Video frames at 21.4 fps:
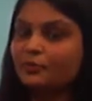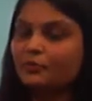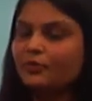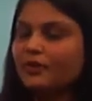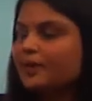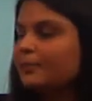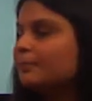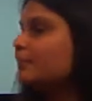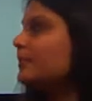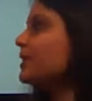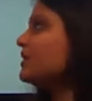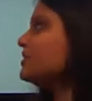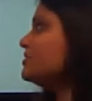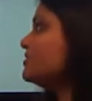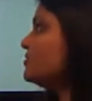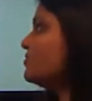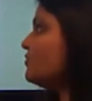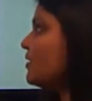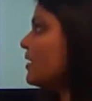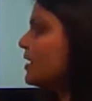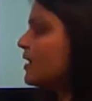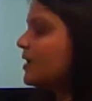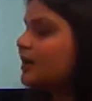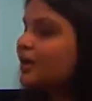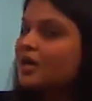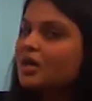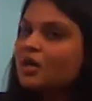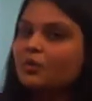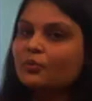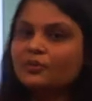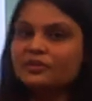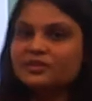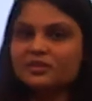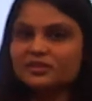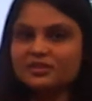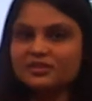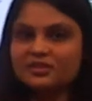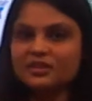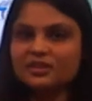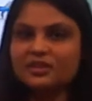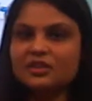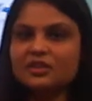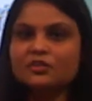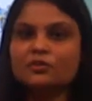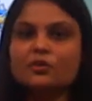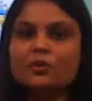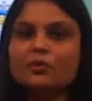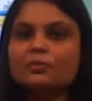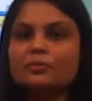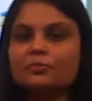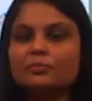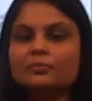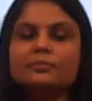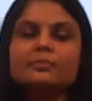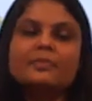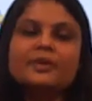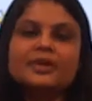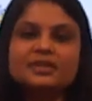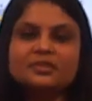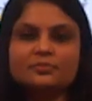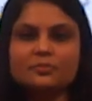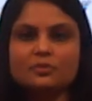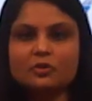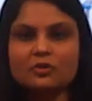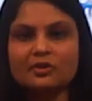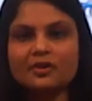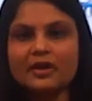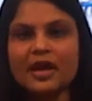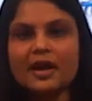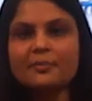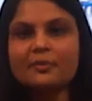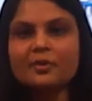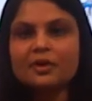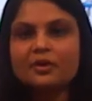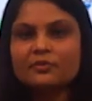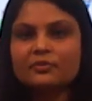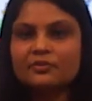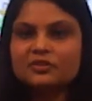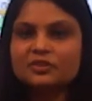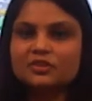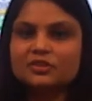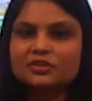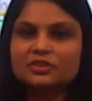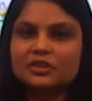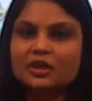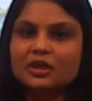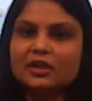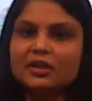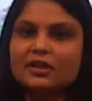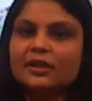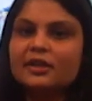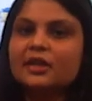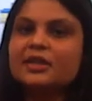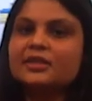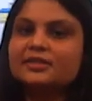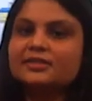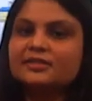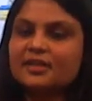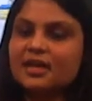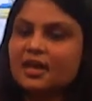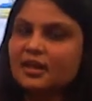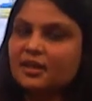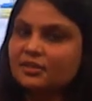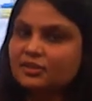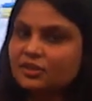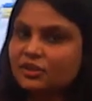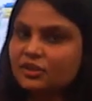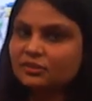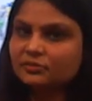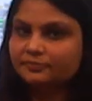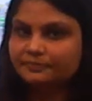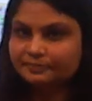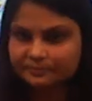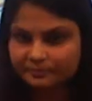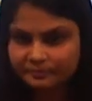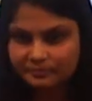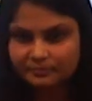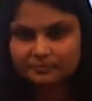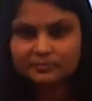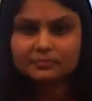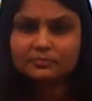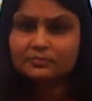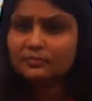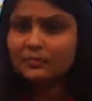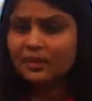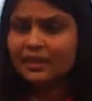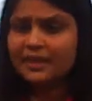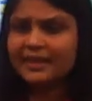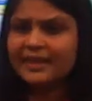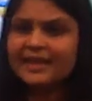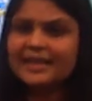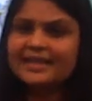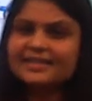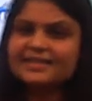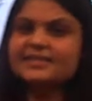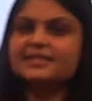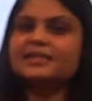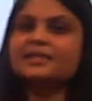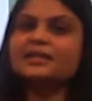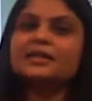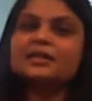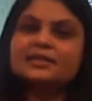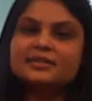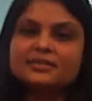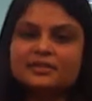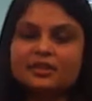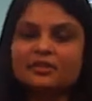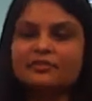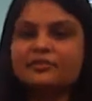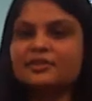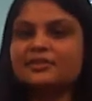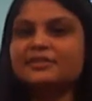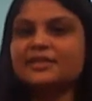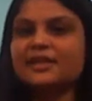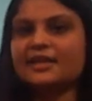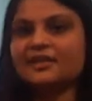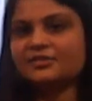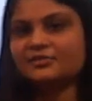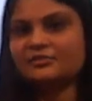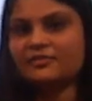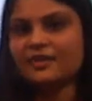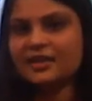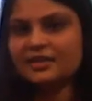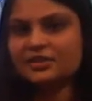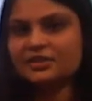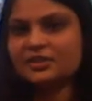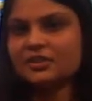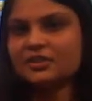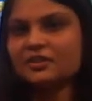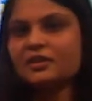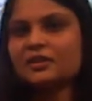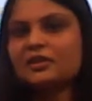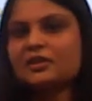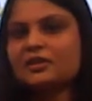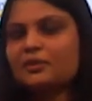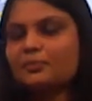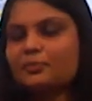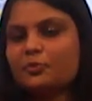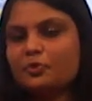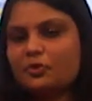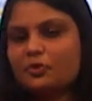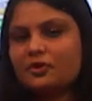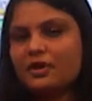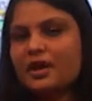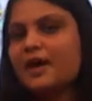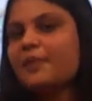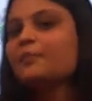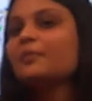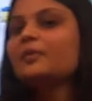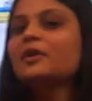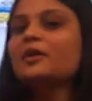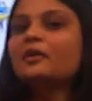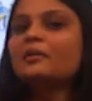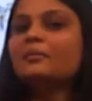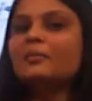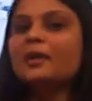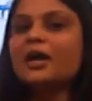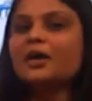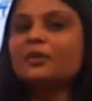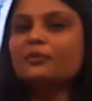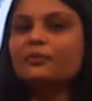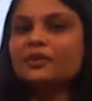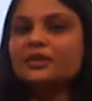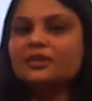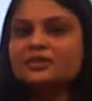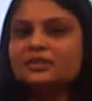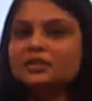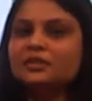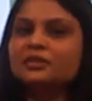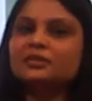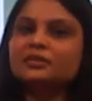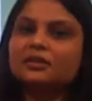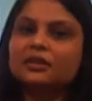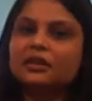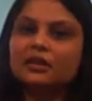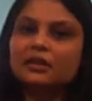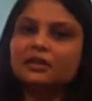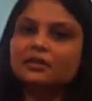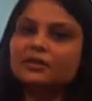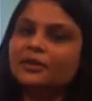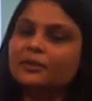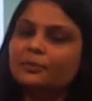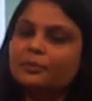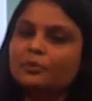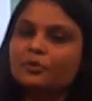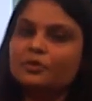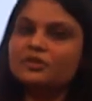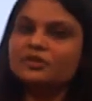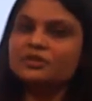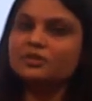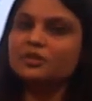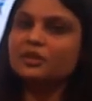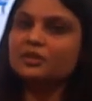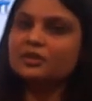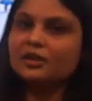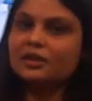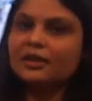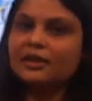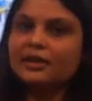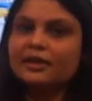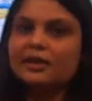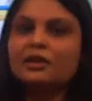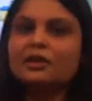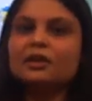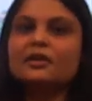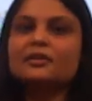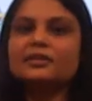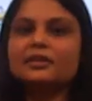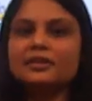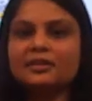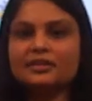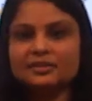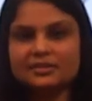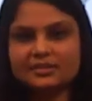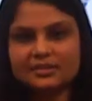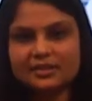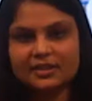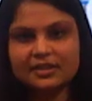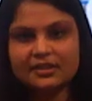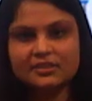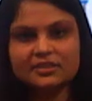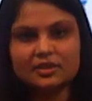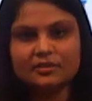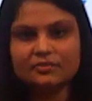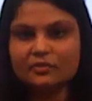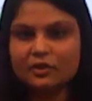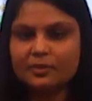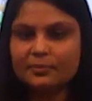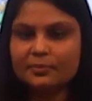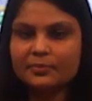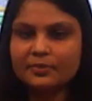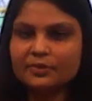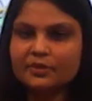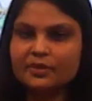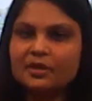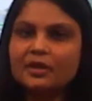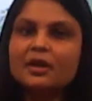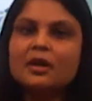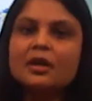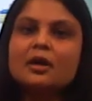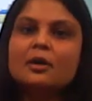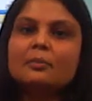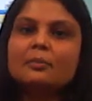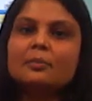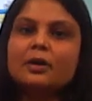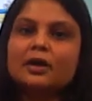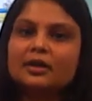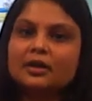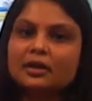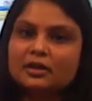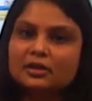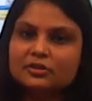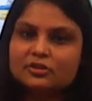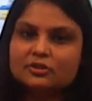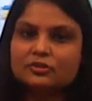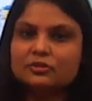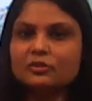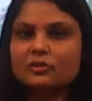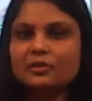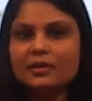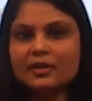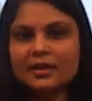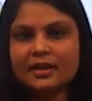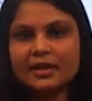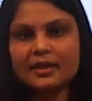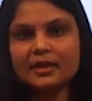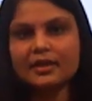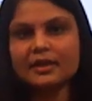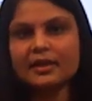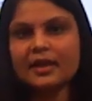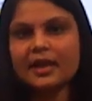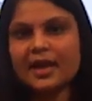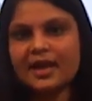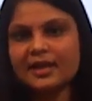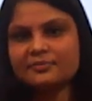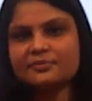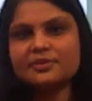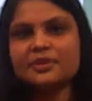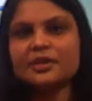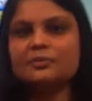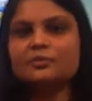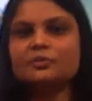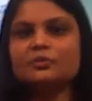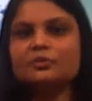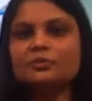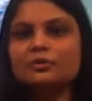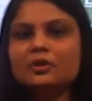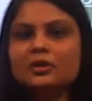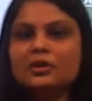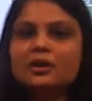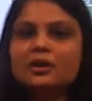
web-based training, which is CD-ROM-based program, which is called Saraton Guest Service Satisfaction Program, by which the employees not only learn the skills of computer, but also helps them to